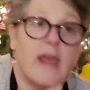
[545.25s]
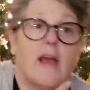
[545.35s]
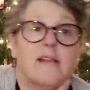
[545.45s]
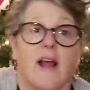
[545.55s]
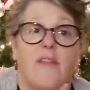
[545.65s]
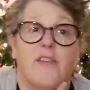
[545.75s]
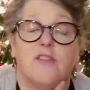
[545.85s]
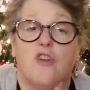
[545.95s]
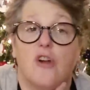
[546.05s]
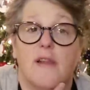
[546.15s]
Yeah, because I got this
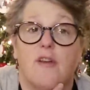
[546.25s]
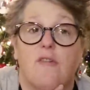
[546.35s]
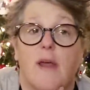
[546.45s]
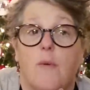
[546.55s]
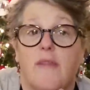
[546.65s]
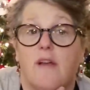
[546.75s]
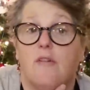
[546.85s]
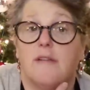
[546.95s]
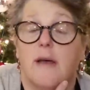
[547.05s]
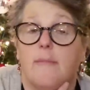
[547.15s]
gnarly gray one that
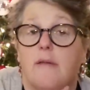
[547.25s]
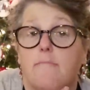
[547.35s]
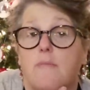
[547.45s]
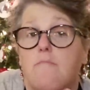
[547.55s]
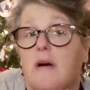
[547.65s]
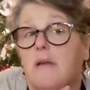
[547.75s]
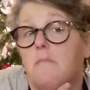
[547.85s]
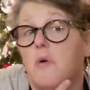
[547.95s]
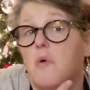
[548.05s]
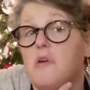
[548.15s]
grows out my, my
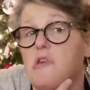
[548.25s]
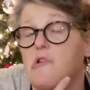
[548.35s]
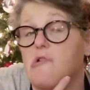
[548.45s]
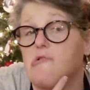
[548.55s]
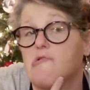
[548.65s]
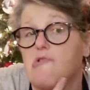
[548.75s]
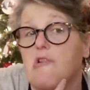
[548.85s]
mole here.